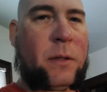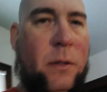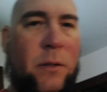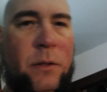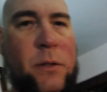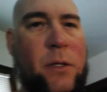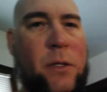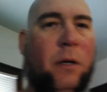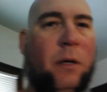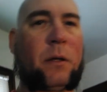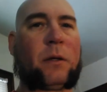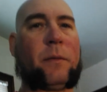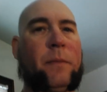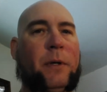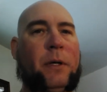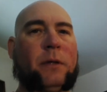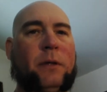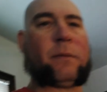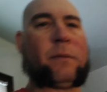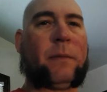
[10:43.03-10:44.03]
Chocolate
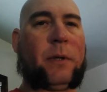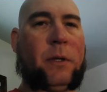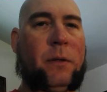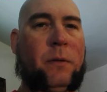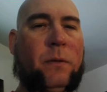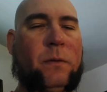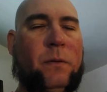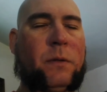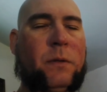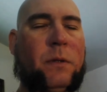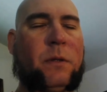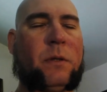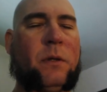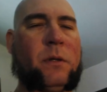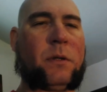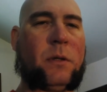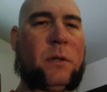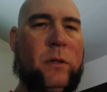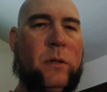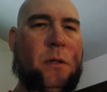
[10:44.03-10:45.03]
pear tomatoes
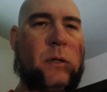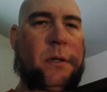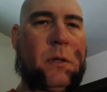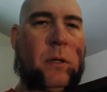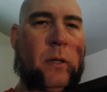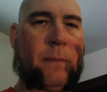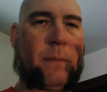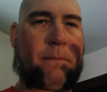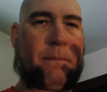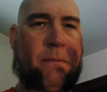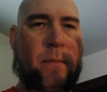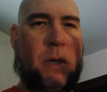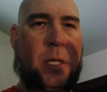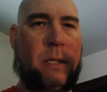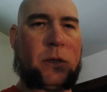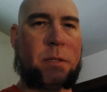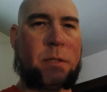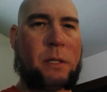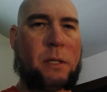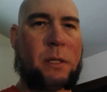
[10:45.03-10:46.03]
are
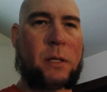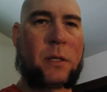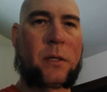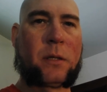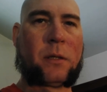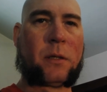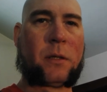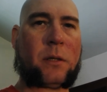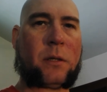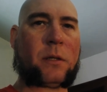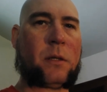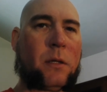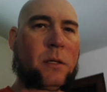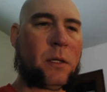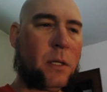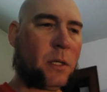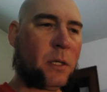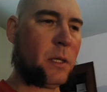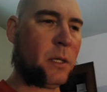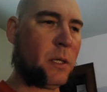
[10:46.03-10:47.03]
amazing.
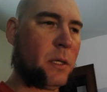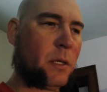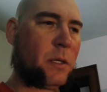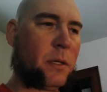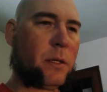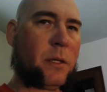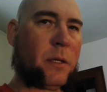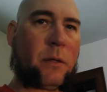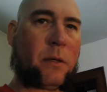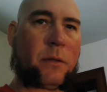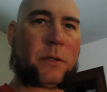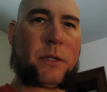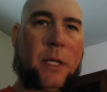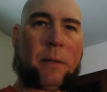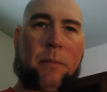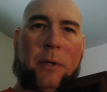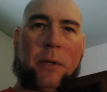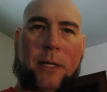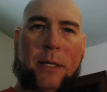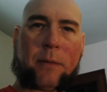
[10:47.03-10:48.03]
They're
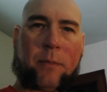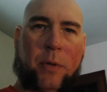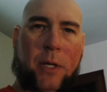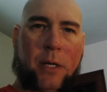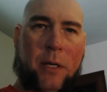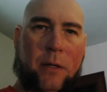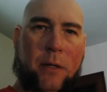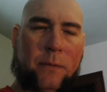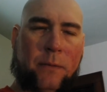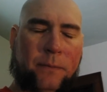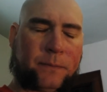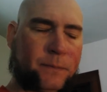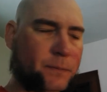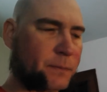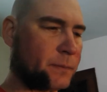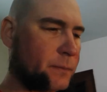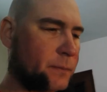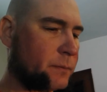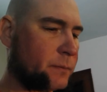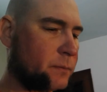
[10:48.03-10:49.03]
shaped like a pear.
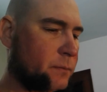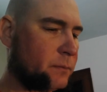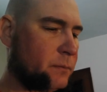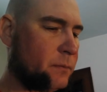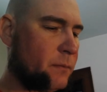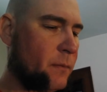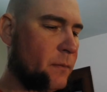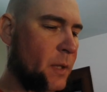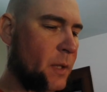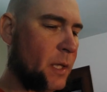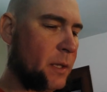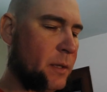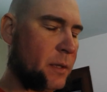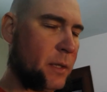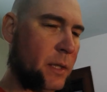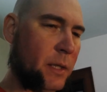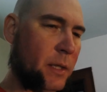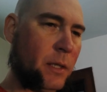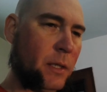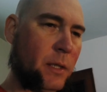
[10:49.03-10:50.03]

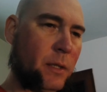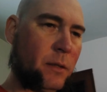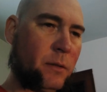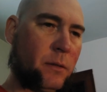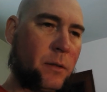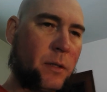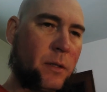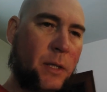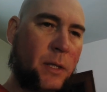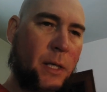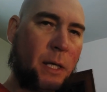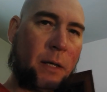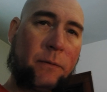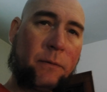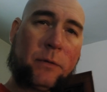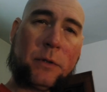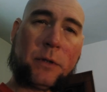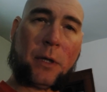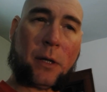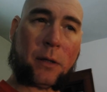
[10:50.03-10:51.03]
They get kind of a
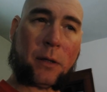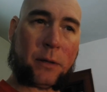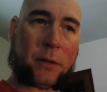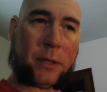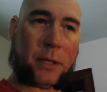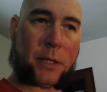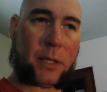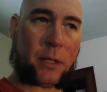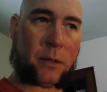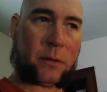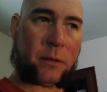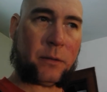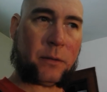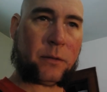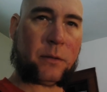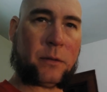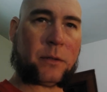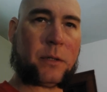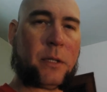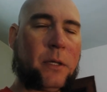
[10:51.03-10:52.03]
chocolatey color.
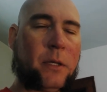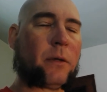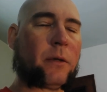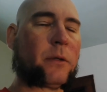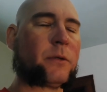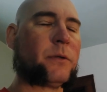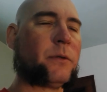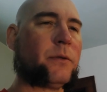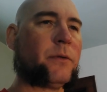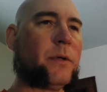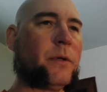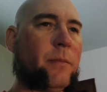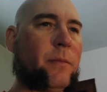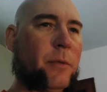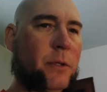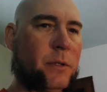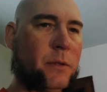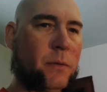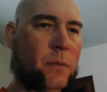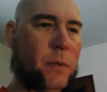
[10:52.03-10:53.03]
They are extremely
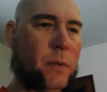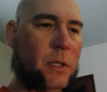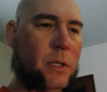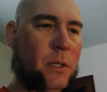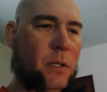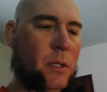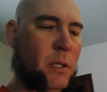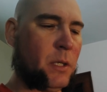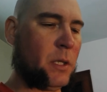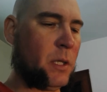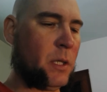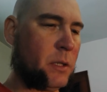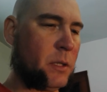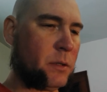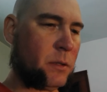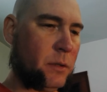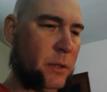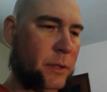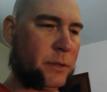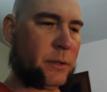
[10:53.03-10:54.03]
sweet,
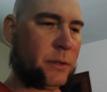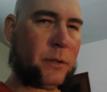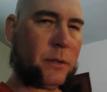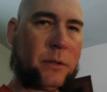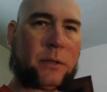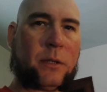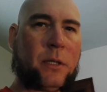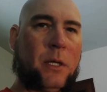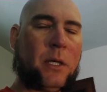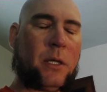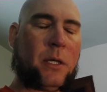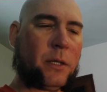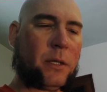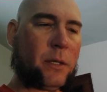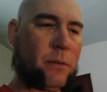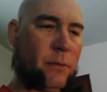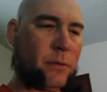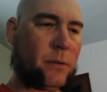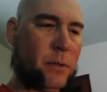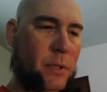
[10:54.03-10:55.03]
delicious. They
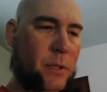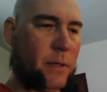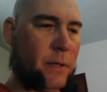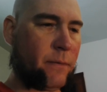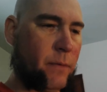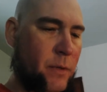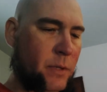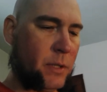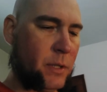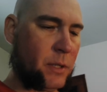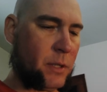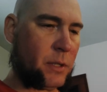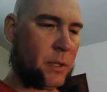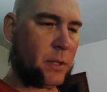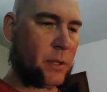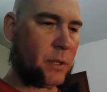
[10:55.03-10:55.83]
go good in everything.